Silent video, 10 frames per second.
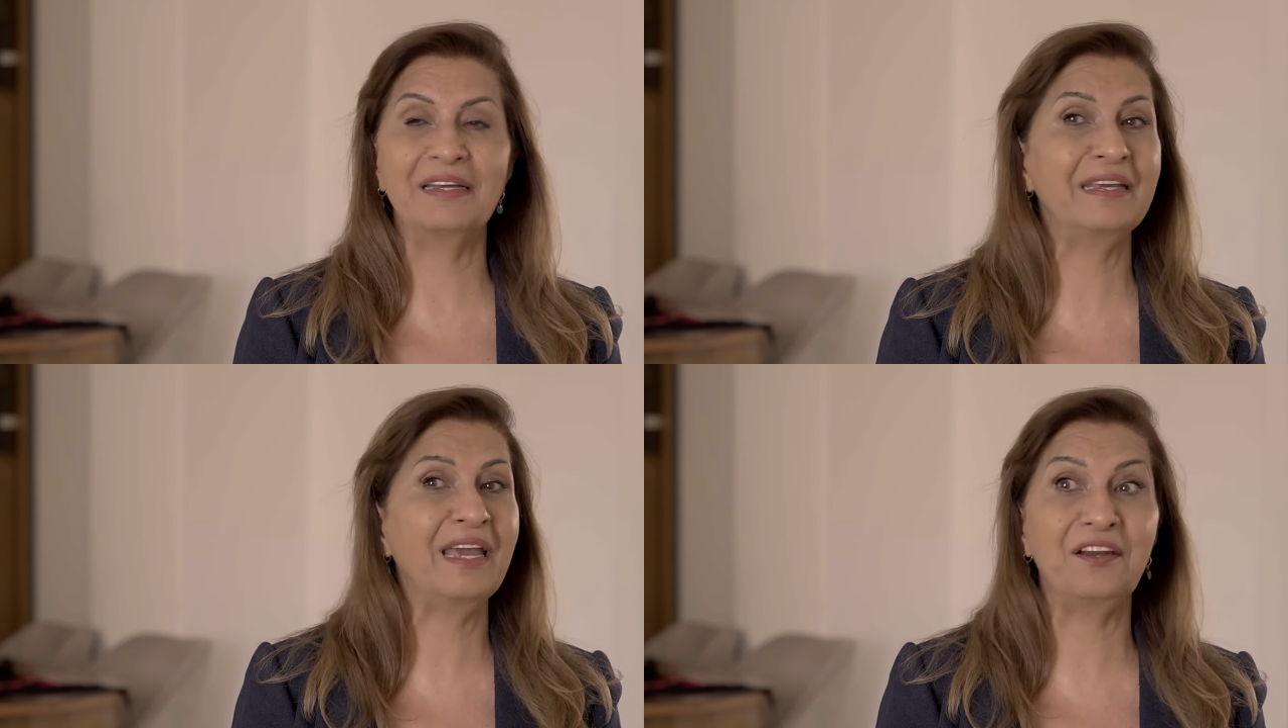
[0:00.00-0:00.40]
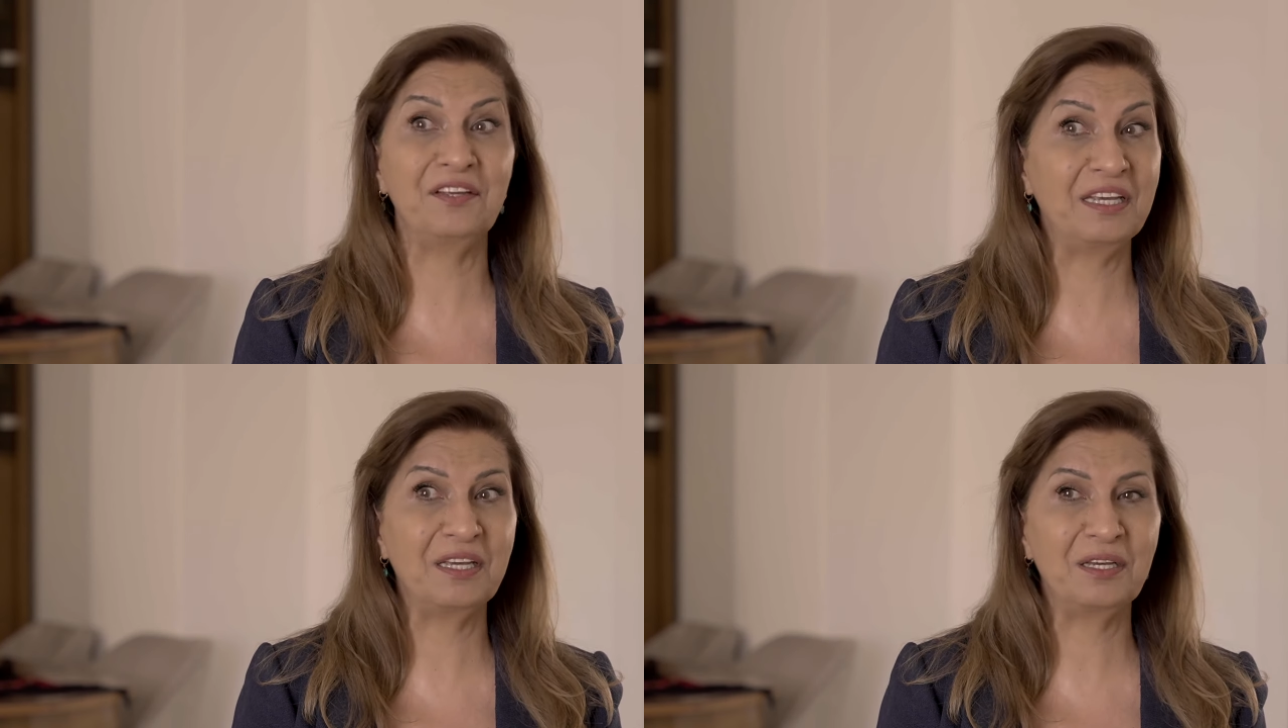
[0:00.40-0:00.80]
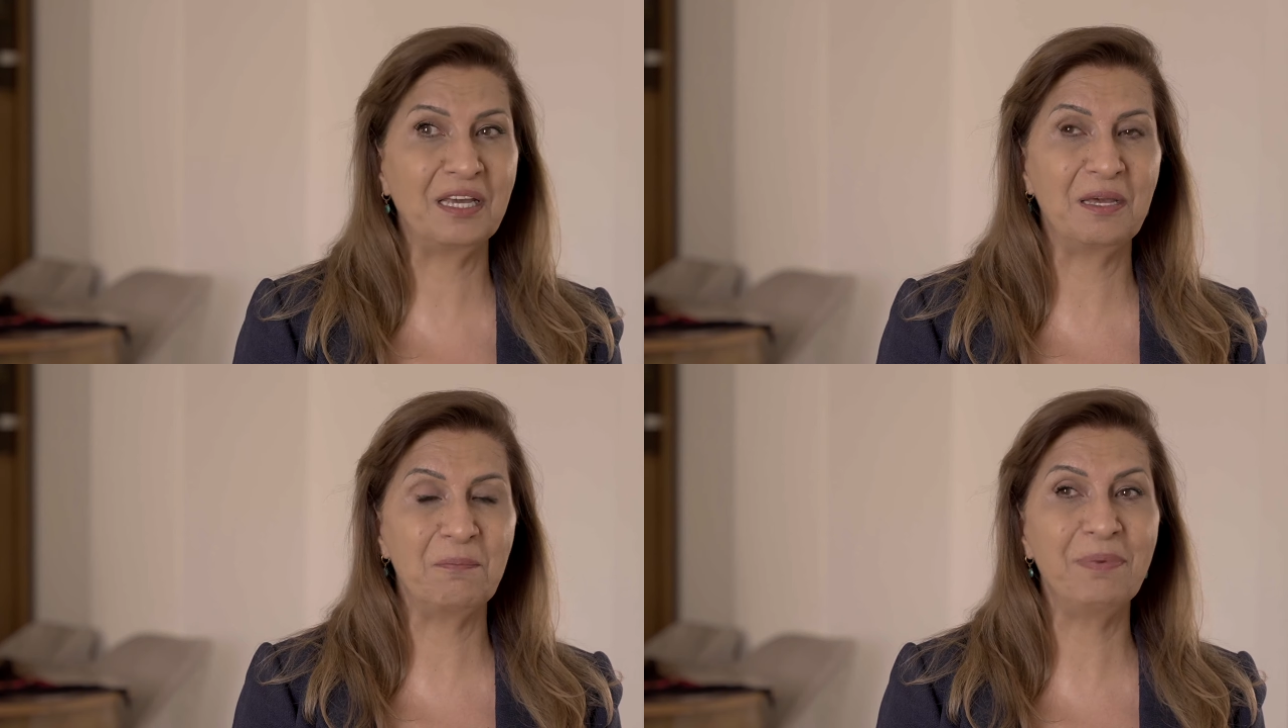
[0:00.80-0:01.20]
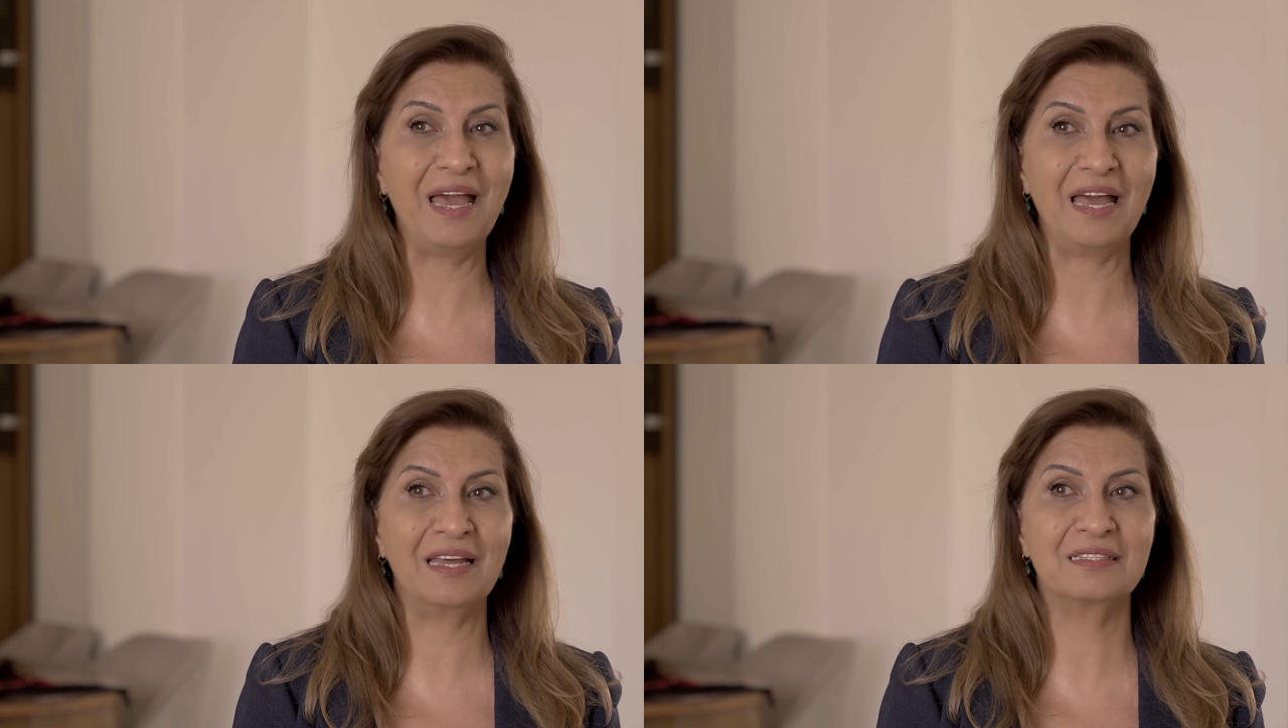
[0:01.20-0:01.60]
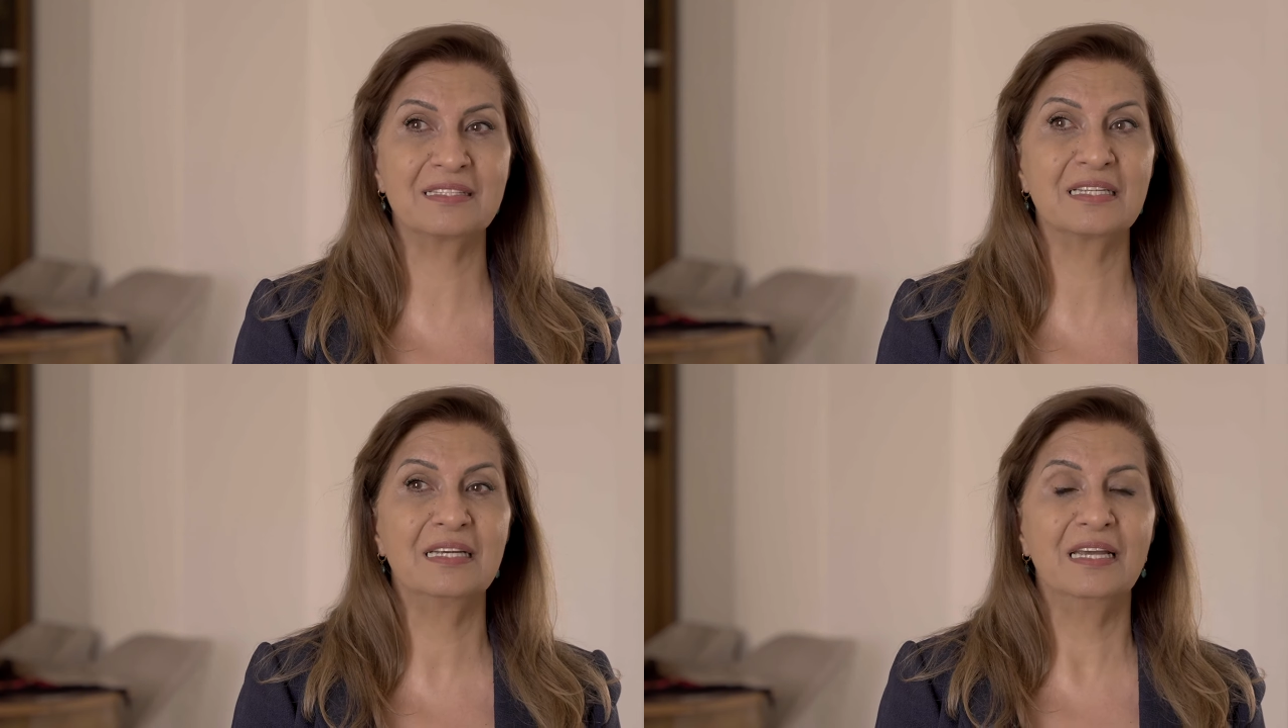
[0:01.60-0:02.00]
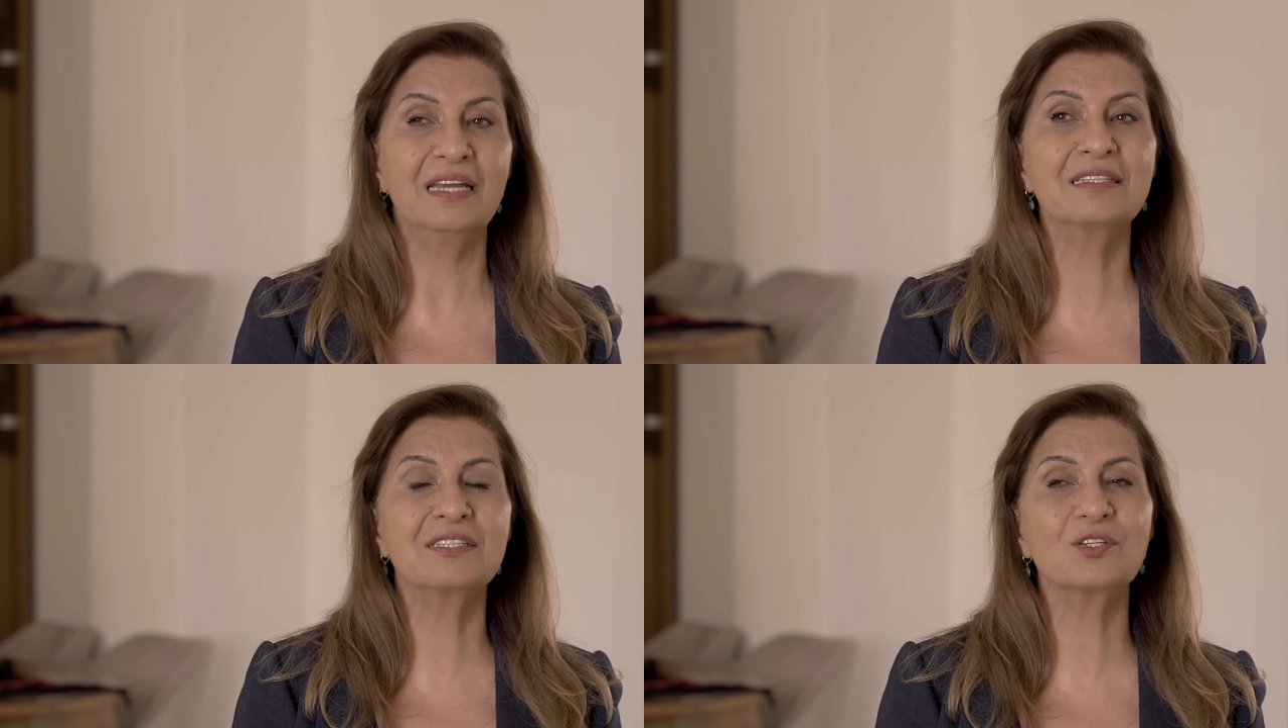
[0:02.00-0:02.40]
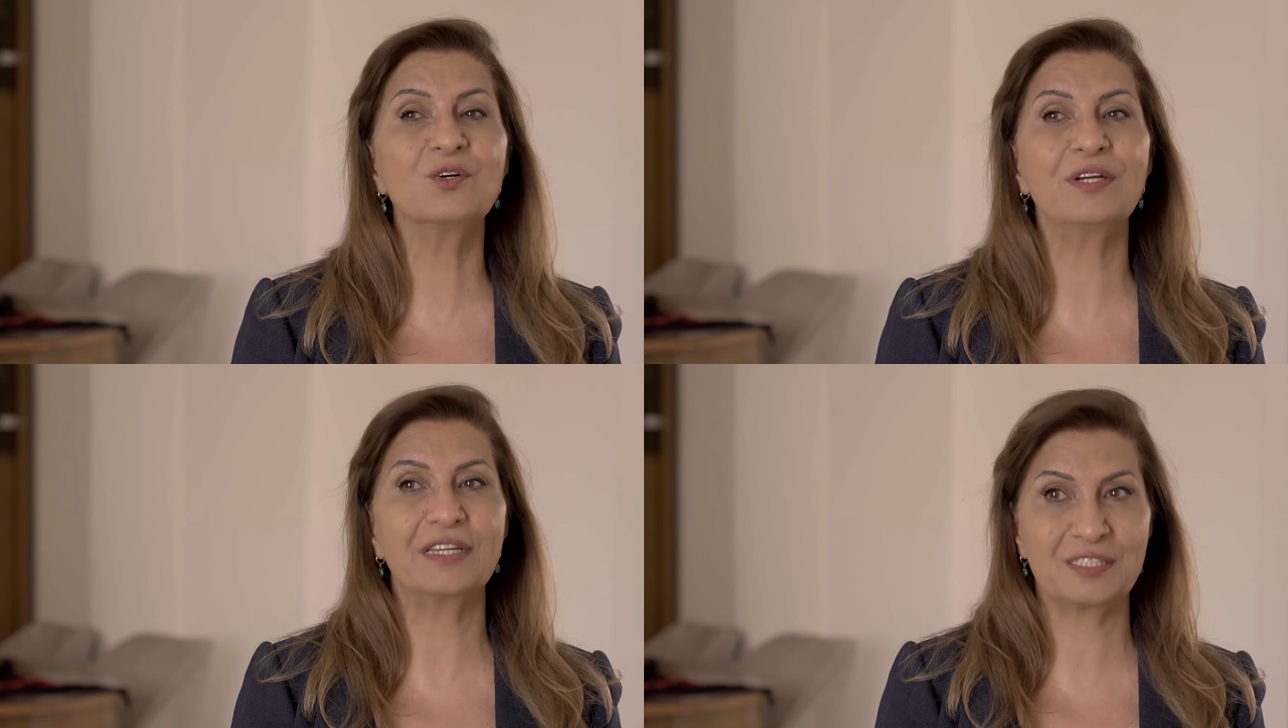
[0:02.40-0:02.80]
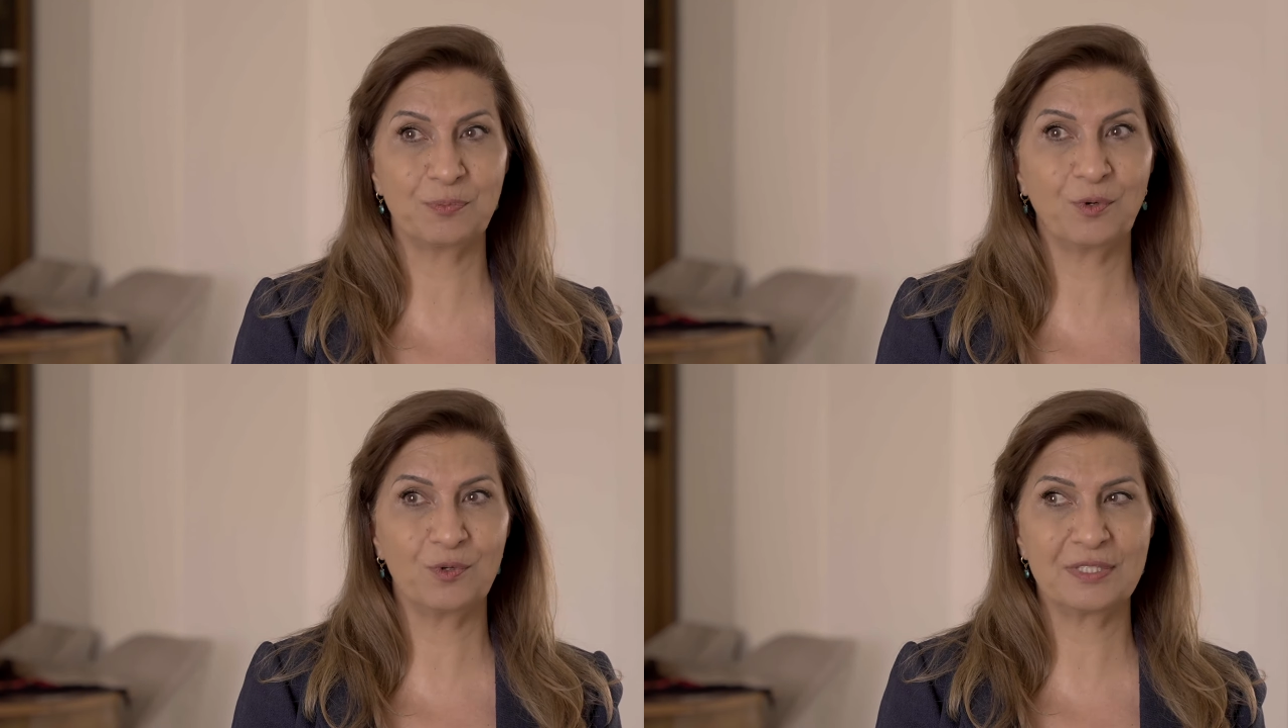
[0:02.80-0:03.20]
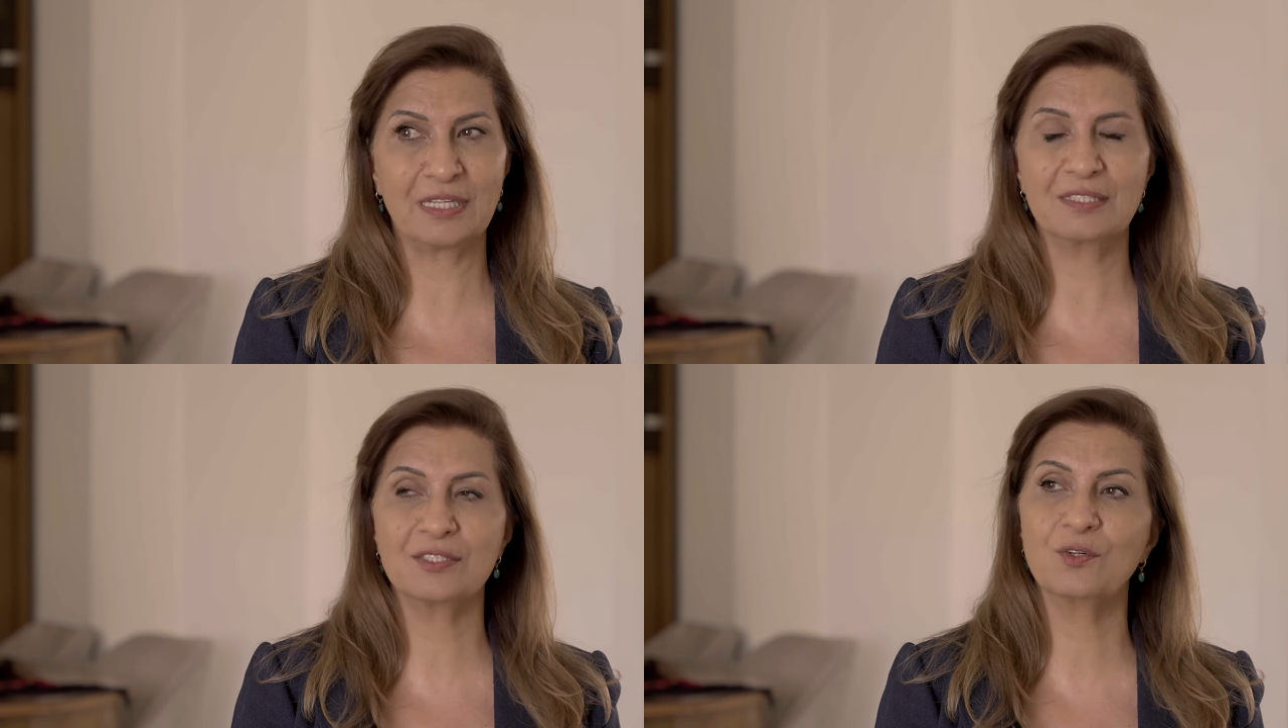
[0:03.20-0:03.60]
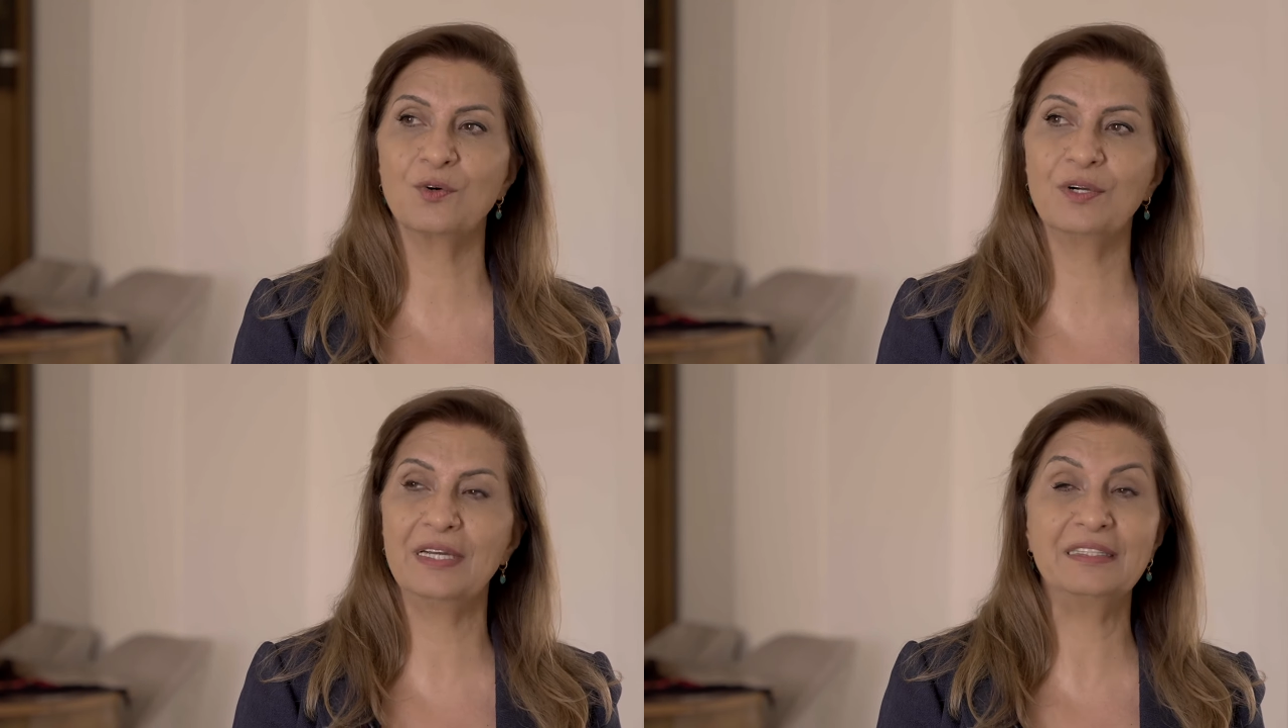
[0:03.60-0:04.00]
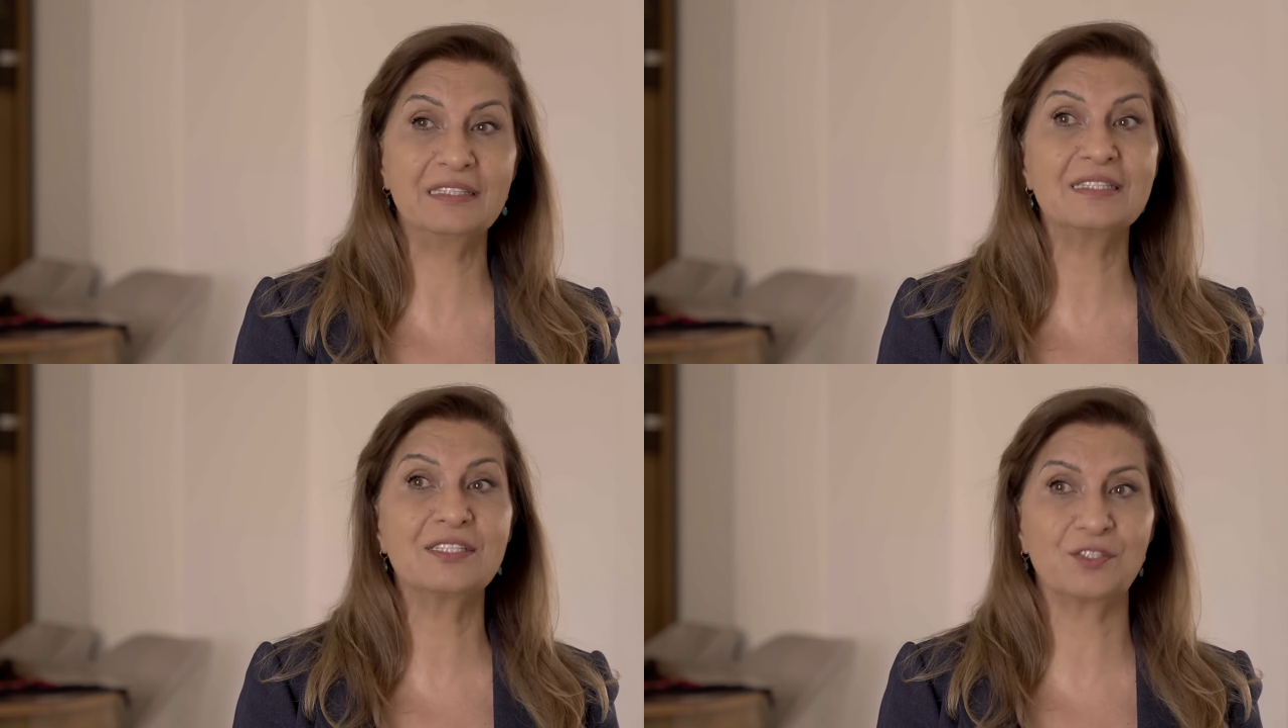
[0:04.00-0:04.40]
carrying pads, it's so exposing, so it is